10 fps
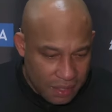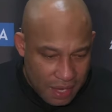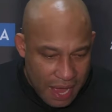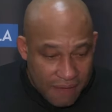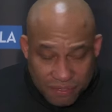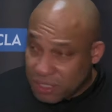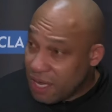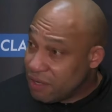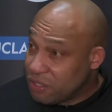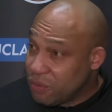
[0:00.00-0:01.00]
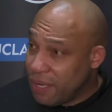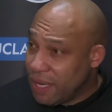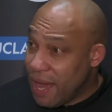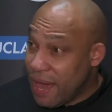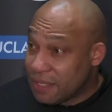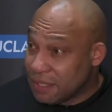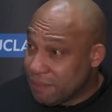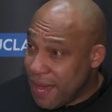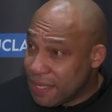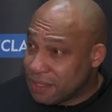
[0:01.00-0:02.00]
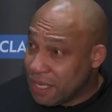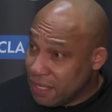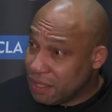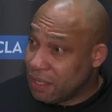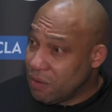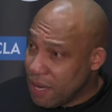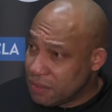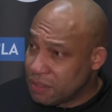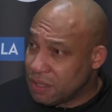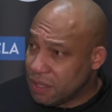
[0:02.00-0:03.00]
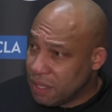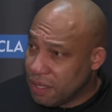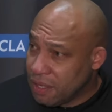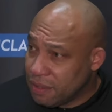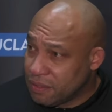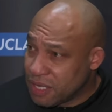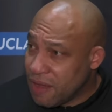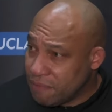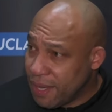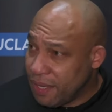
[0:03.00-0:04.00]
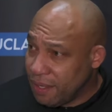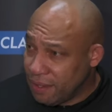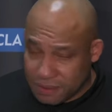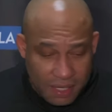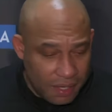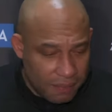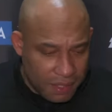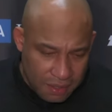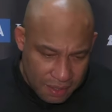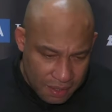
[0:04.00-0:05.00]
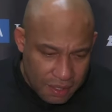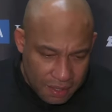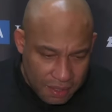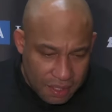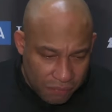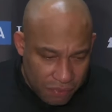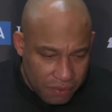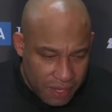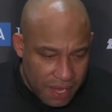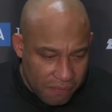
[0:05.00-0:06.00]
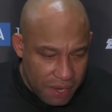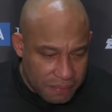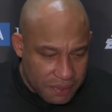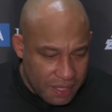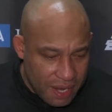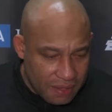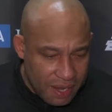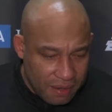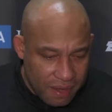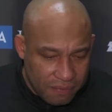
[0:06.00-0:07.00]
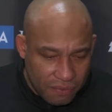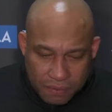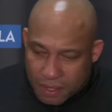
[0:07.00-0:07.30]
Obviously, our two way guys and Max, they get to go down to uh, the South Bay team and get real game reps in at that level.